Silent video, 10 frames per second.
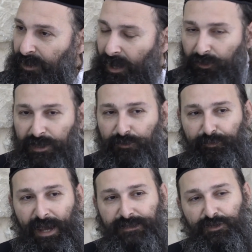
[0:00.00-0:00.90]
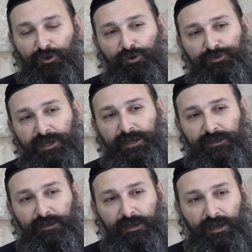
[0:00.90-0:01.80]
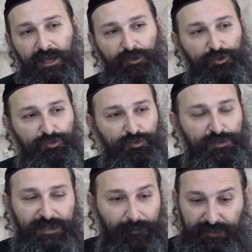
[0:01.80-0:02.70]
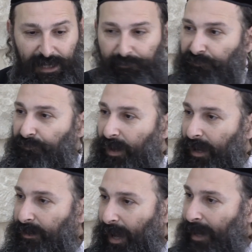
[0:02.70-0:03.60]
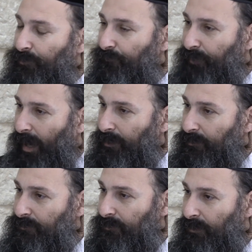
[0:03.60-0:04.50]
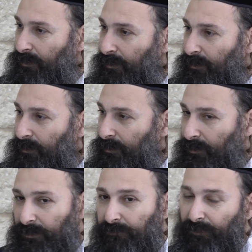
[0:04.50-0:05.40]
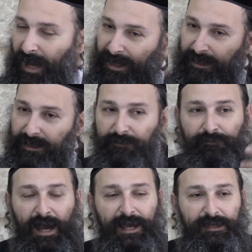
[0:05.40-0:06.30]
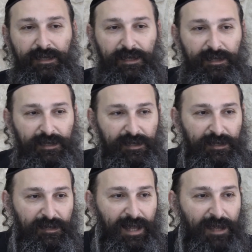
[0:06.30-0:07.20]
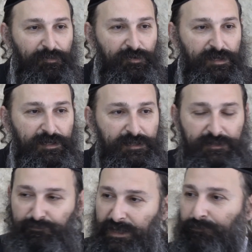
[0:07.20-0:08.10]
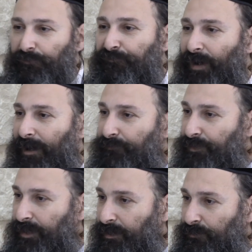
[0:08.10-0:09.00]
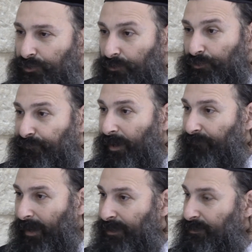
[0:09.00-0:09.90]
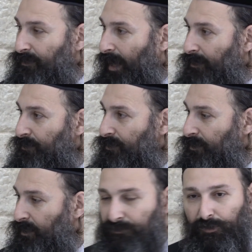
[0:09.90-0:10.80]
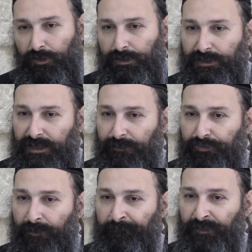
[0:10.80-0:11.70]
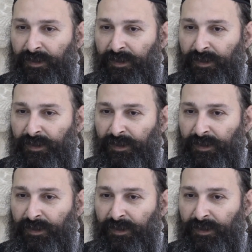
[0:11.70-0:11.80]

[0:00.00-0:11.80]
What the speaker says: How can you pass a whole day and not do some type of act of kindness? In my library, it's minimum five a day. You don't do five acts of kindness a day, don't go to sleep.